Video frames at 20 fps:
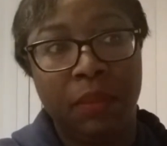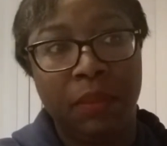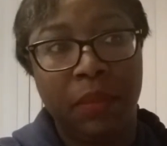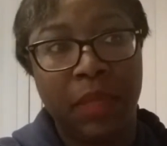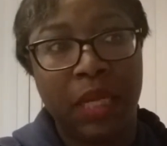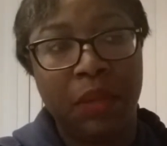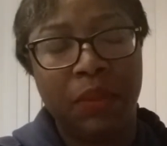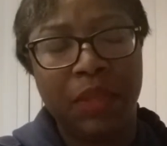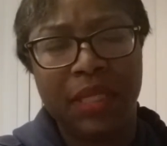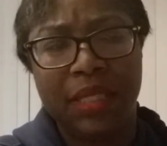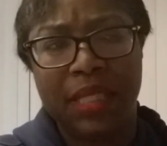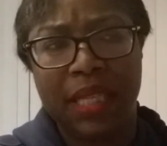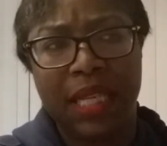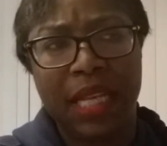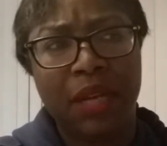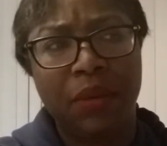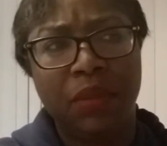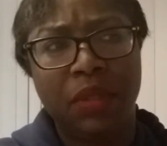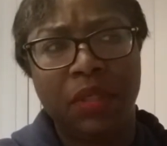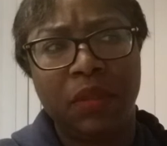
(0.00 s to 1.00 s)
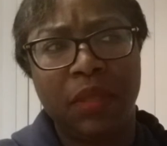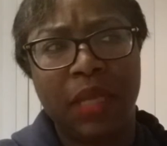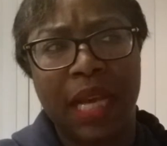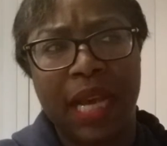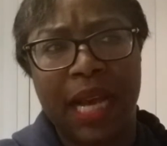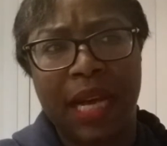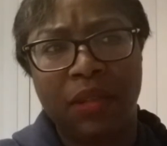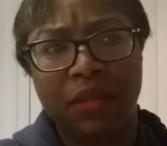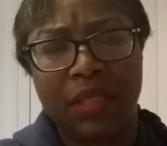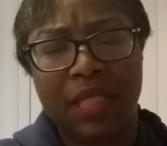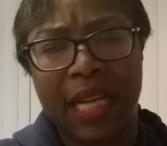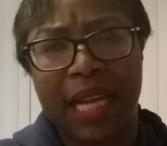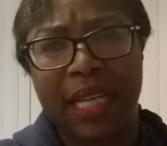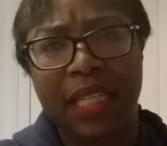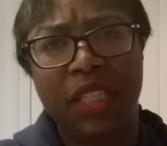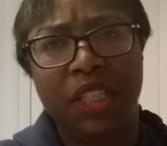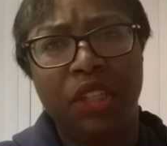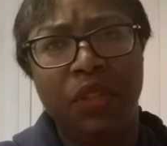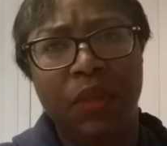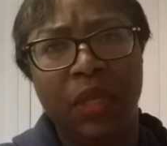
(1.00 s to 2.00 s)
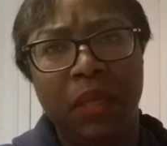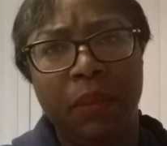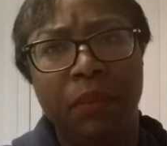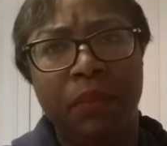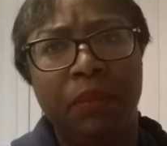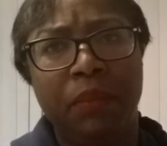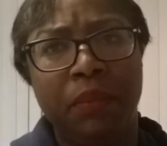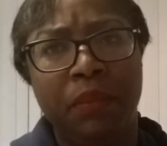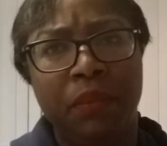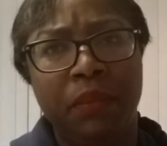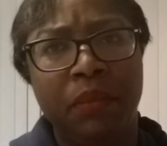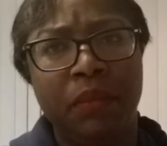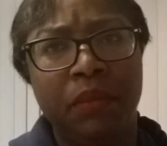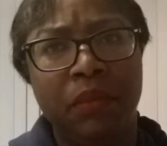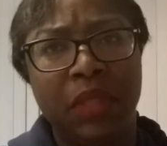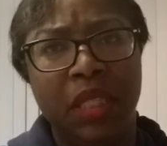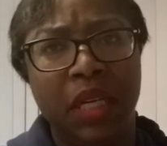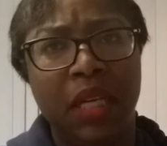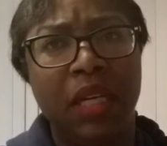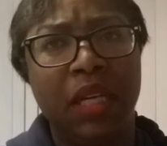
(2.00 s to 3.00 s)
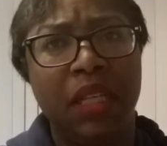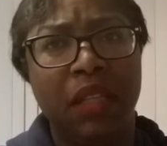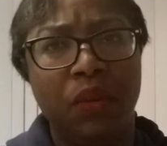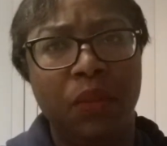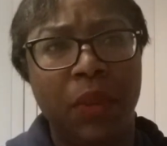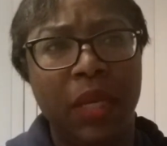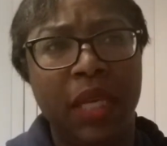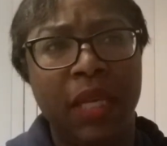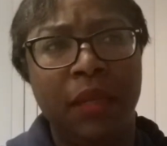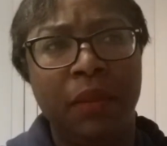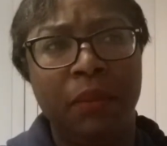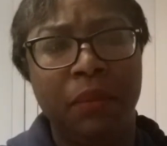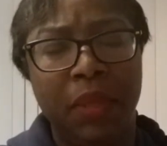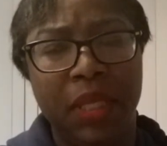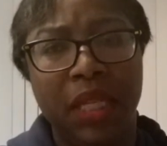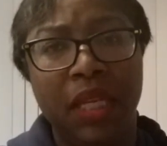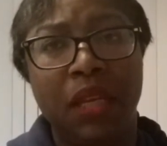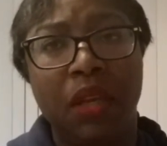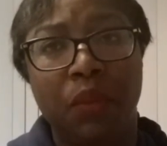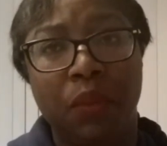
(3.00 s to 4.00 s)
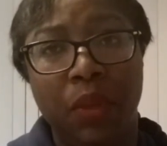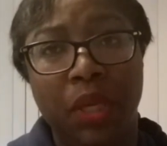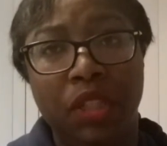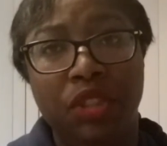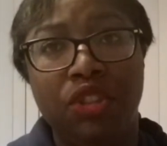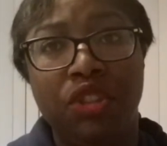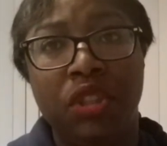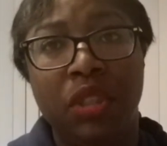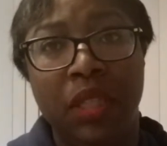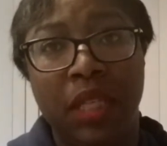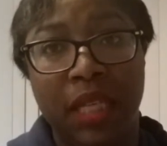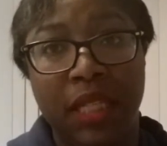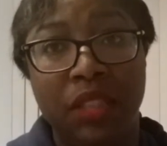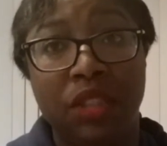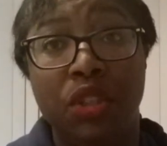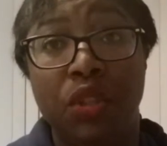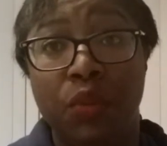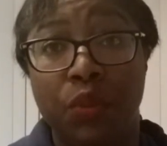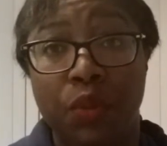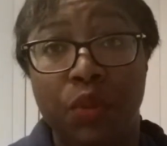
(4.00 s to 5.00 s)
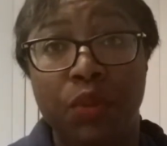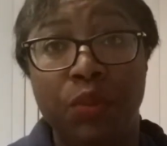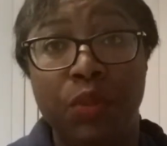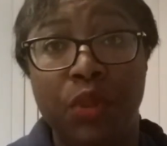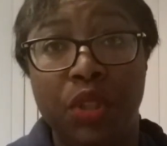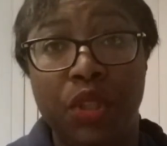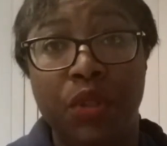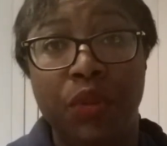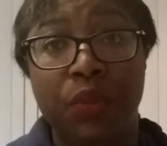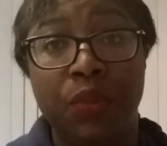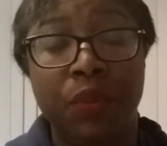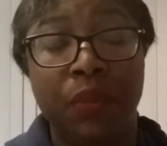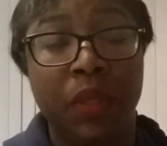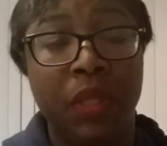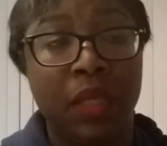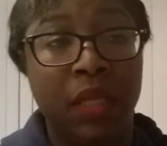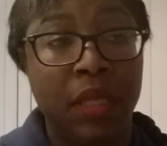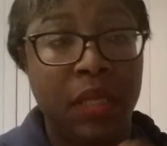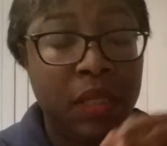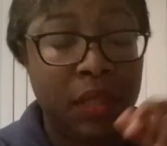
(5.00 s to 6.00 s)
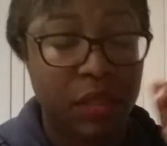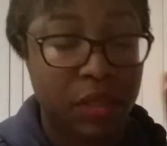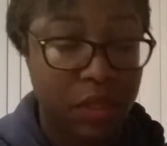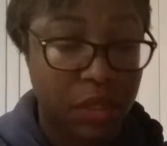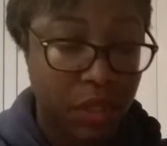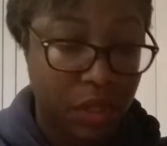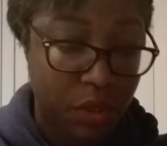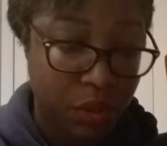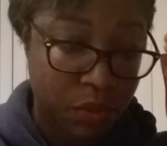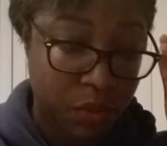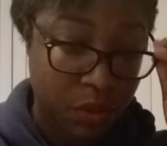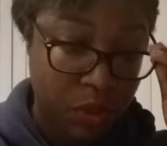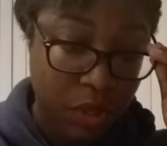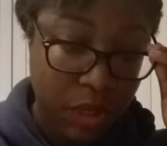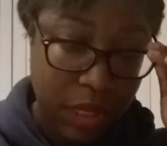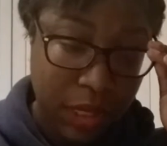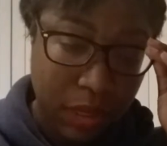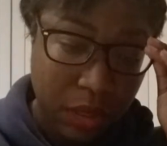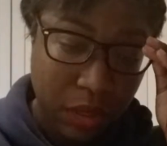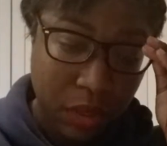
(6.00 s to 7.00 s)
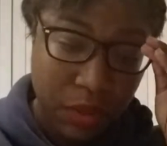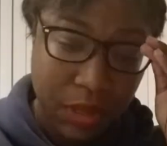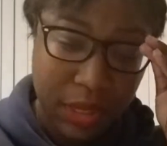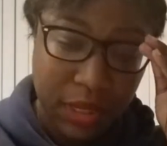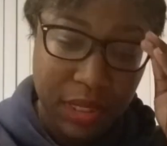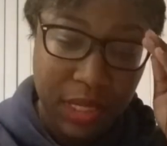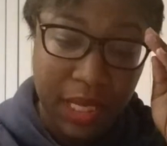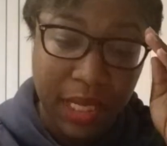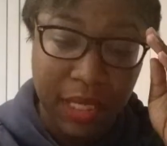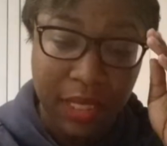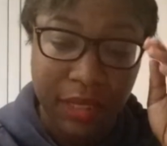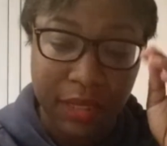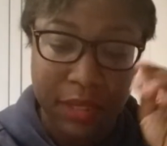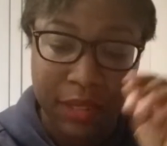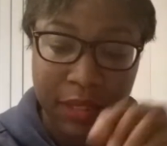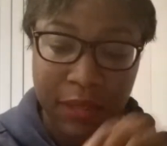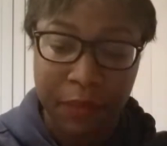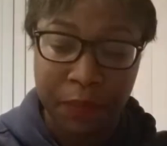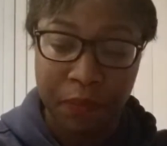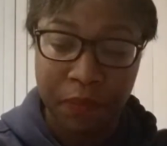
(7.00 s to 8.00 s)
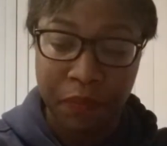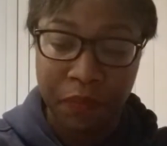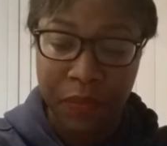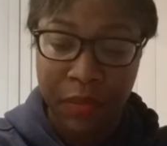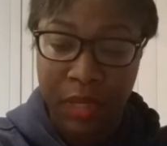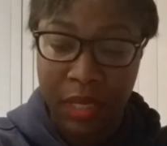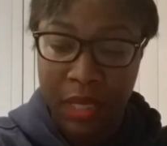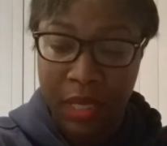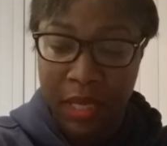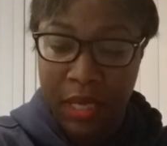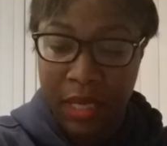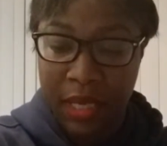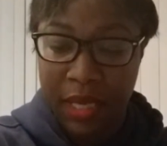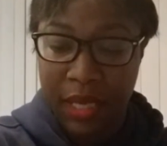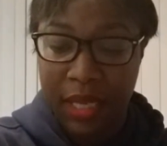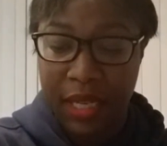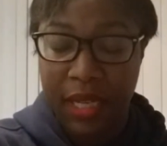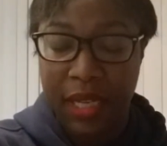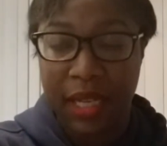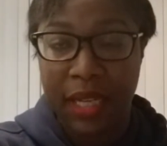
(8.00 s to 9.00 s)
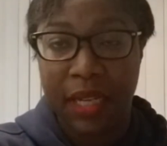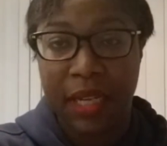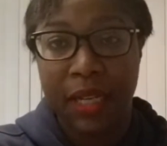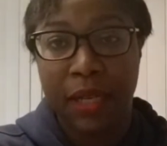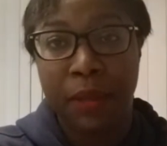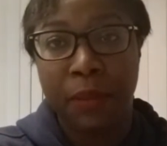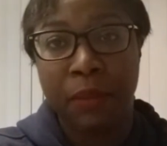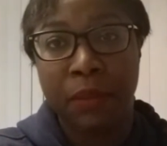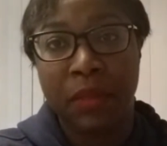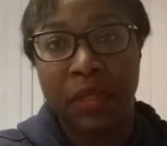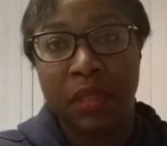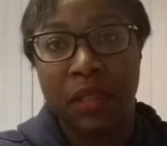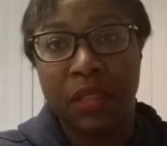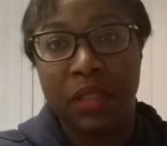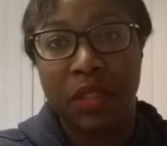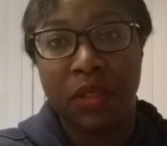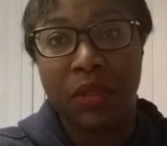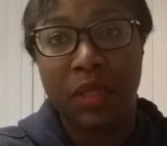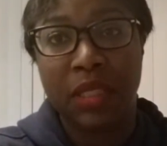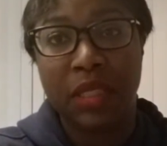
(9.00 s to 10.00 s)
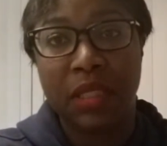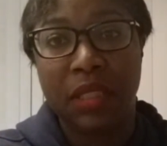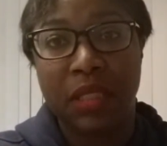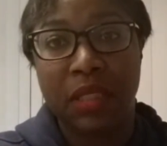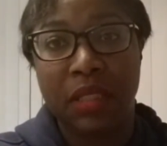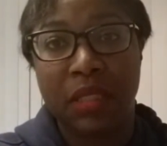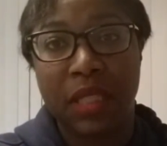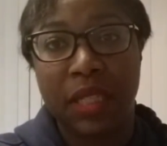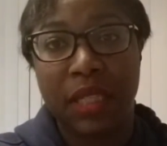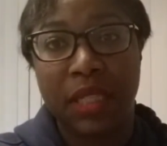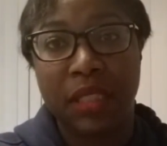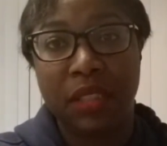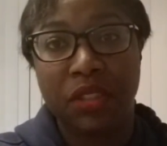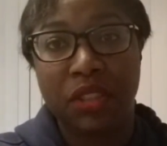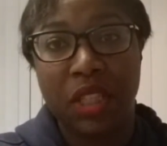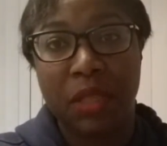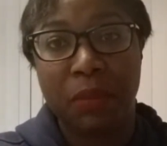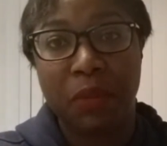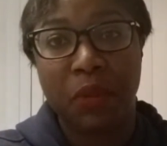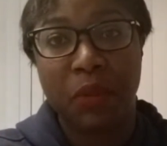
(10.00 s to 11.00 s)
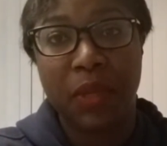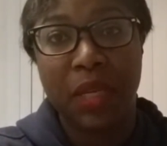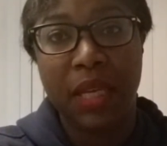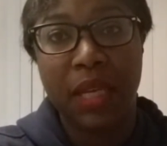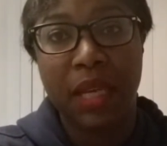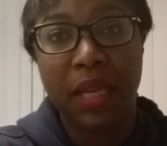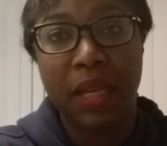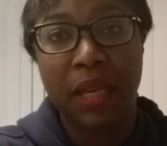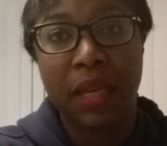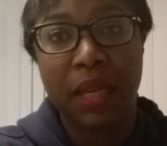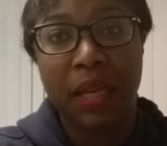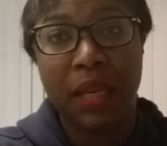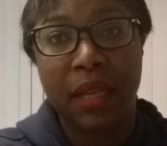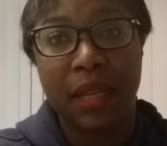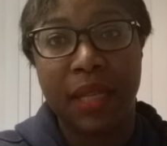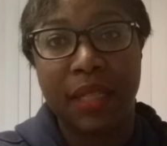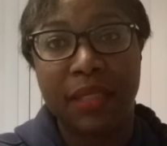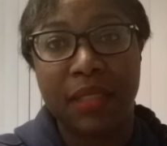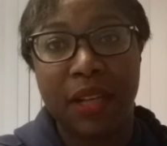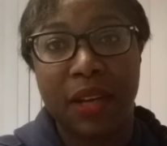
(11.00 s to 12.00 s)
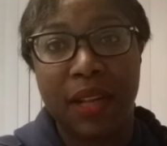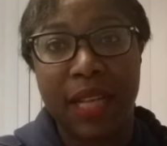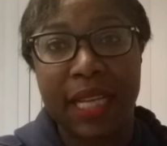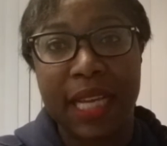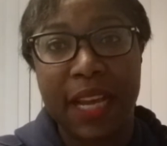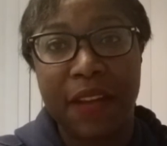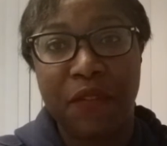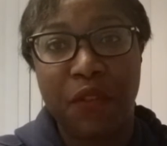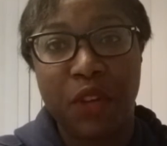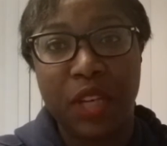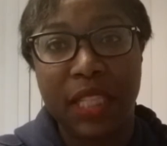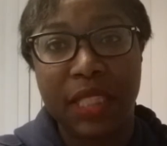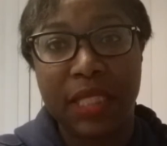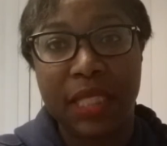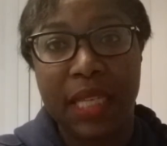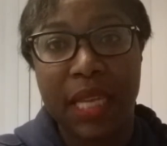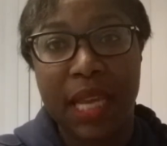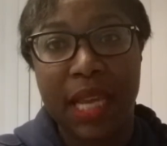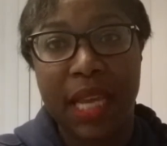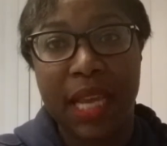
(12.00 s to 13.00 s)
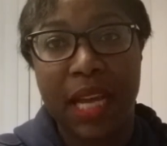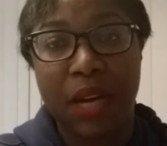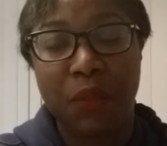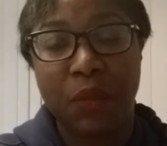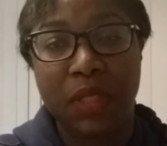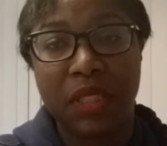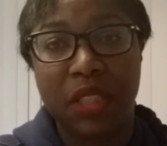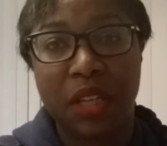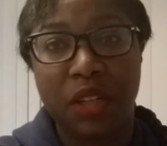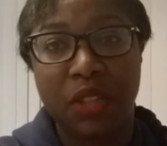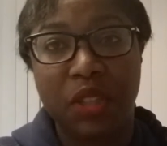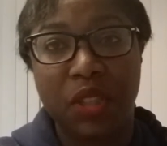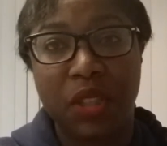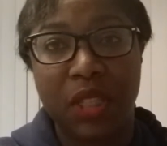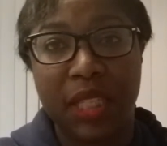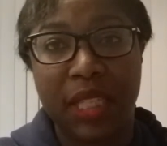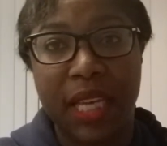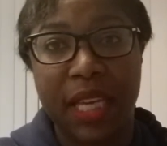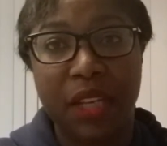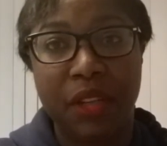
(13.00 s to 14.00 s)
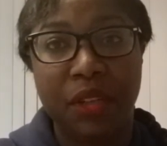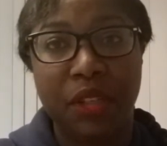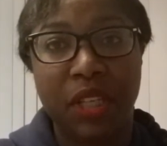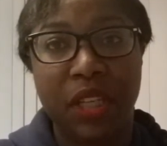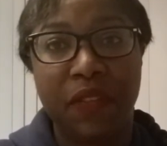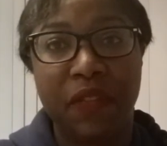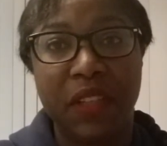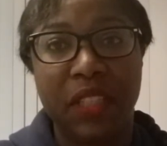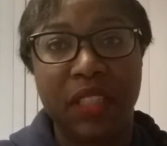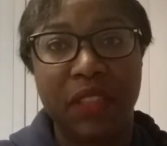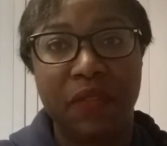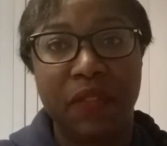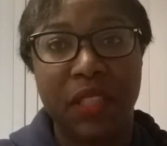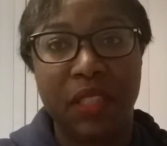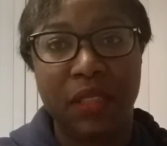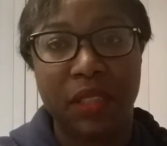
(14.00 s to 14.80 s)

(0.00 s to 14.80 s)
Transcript: but i want to say that was outside the unit the other way, but it can reach into the rooms too. So you need to know these things. And um, so this is uh, J. Marie. That's all I got for you today. I will talk to you later. You can visit